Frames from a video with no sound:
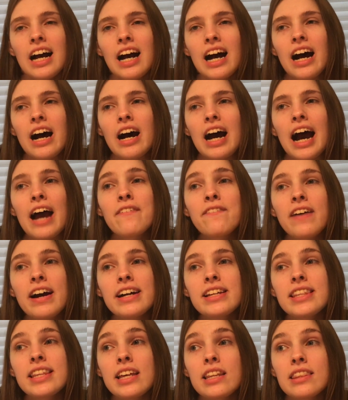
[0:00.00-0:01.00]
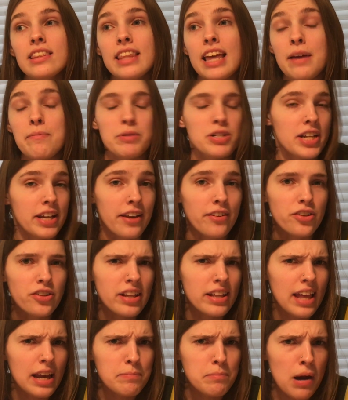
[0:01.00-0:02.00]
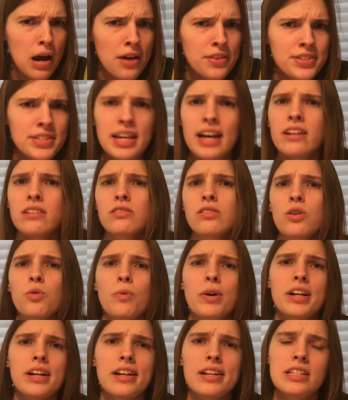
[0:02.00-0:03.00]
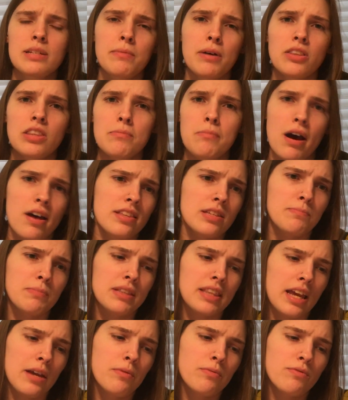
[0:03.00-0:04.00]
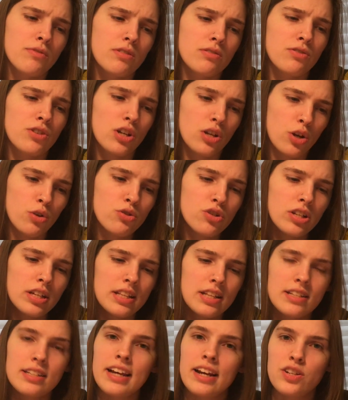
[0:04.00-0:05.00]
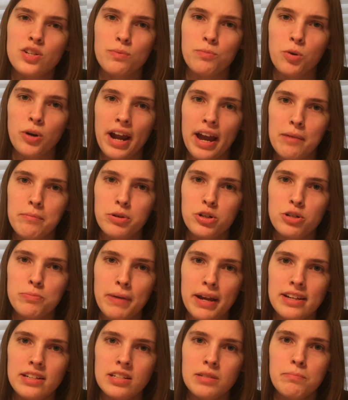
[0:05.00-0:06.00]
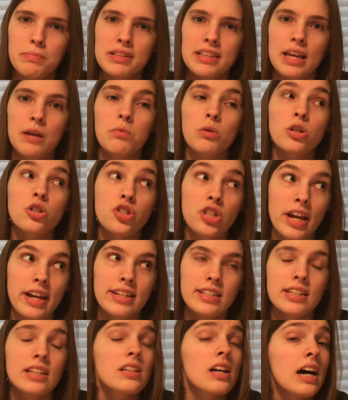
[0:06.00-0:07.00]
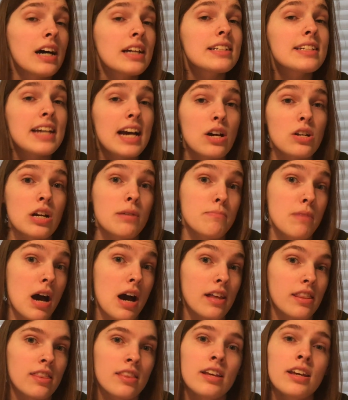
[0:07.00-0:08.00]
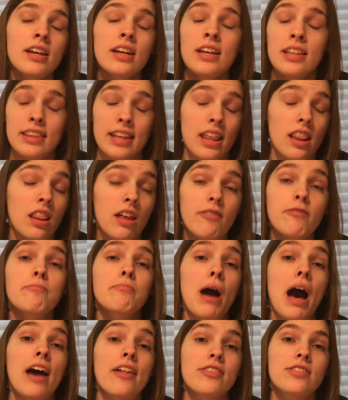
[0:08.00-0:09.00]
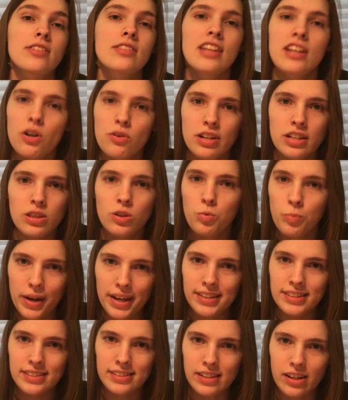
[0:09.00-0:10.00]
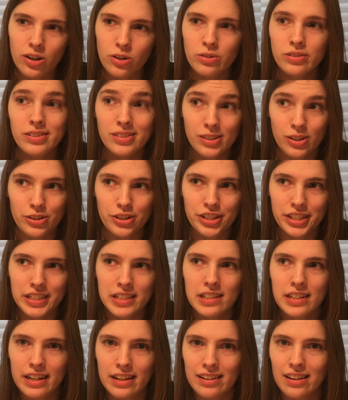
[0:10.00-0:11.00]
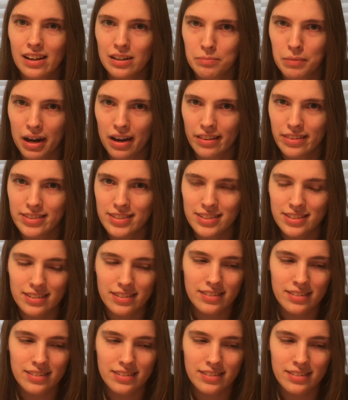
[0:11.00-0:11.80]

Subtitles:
I find that they particularly like moths. I don't know what it is about the moths, but usually these guys are more ambush based, but they will chase and hunt down a moth. They love moths. They don't eat the wings though, so you're gonna need a lot of moths.